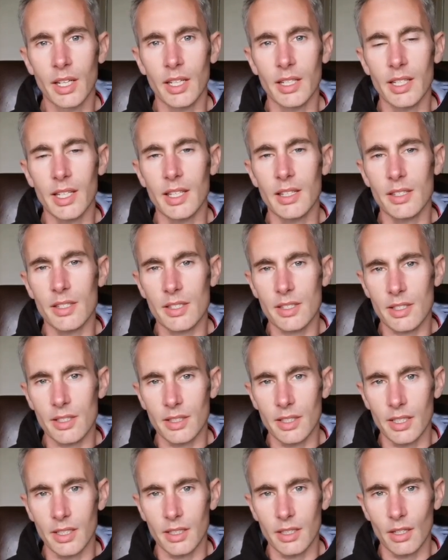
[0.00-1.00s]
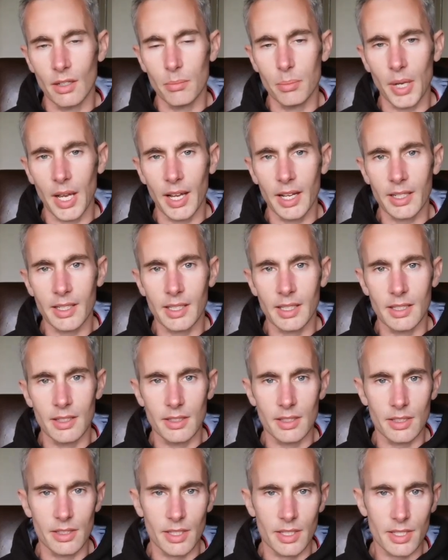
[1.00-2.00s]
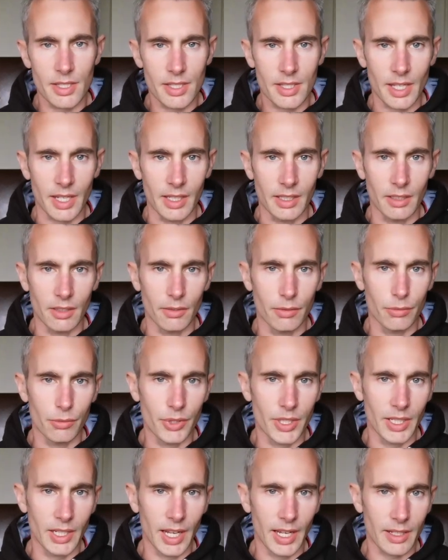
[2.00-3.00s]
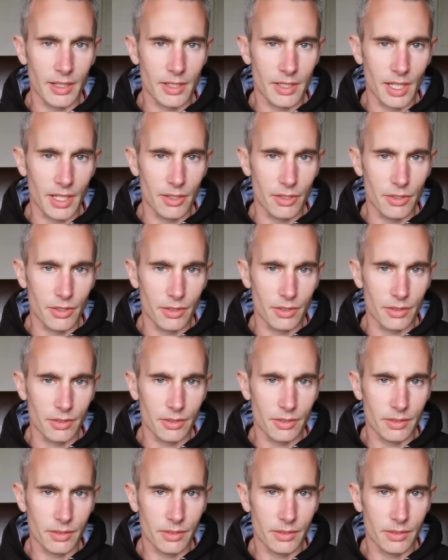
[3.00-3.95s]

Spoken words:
and instantly go back into this state of relaxation,